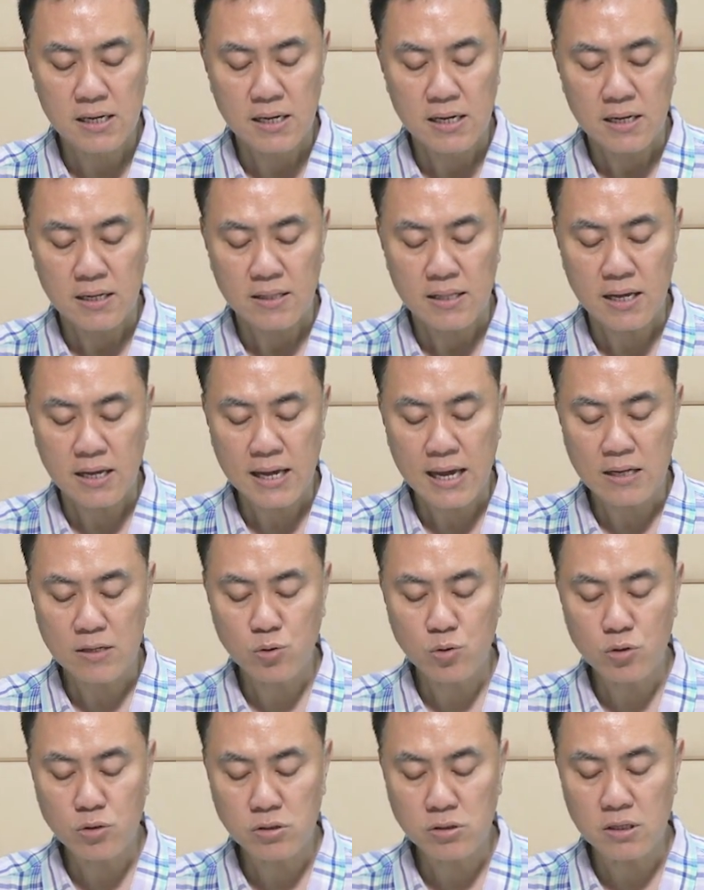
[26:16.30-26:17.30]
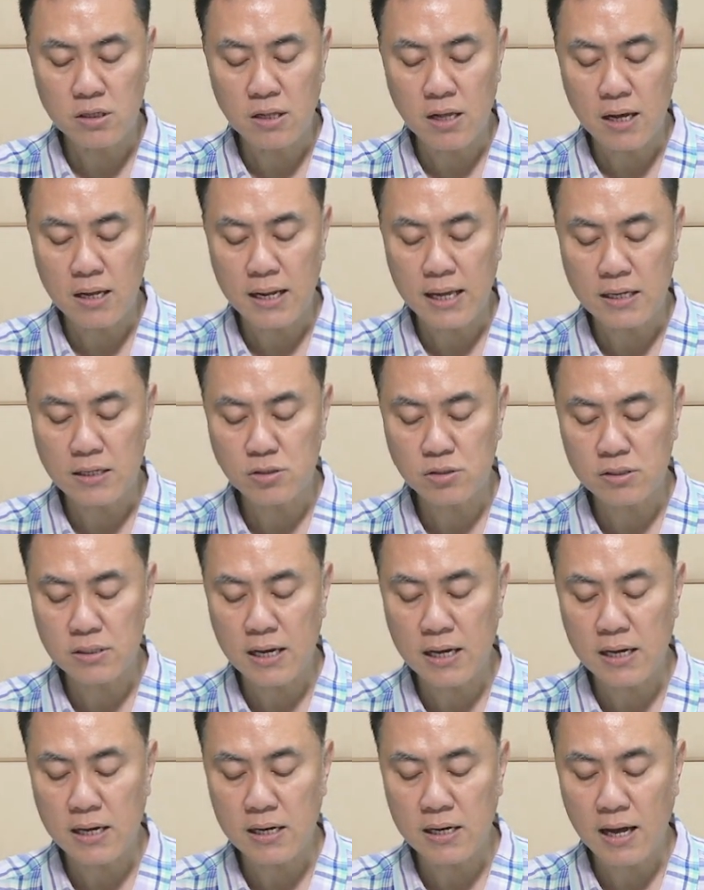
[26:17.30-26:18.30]
they can use the knowledge
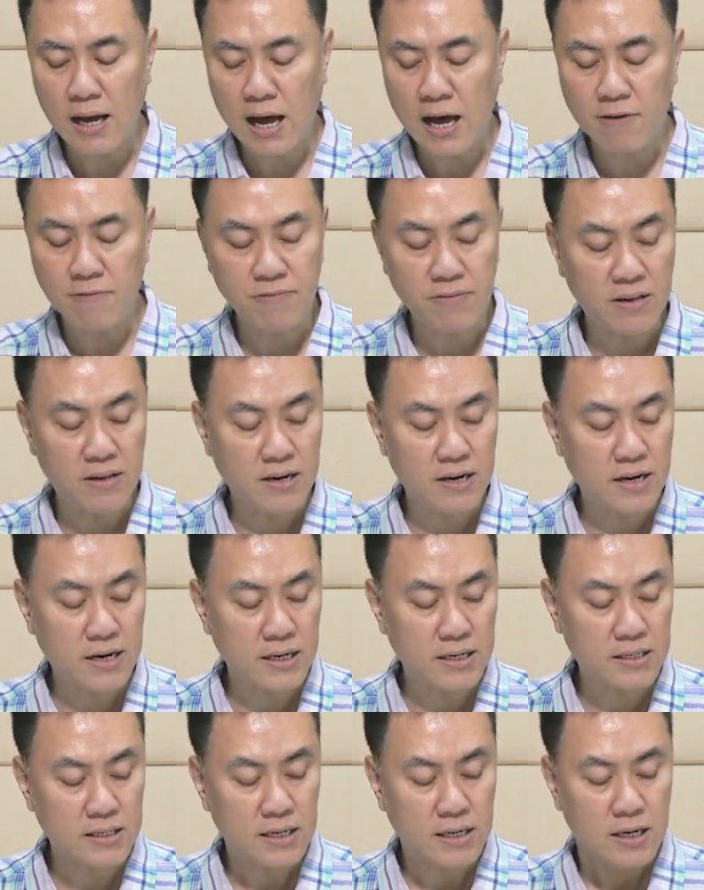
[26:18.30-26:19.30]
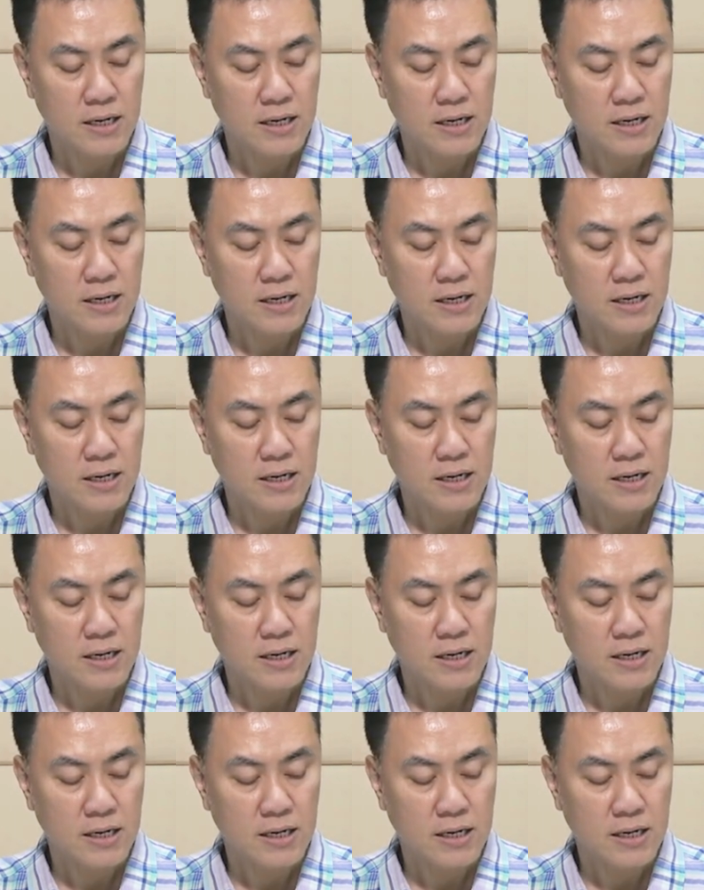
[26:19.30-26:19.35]
they have learned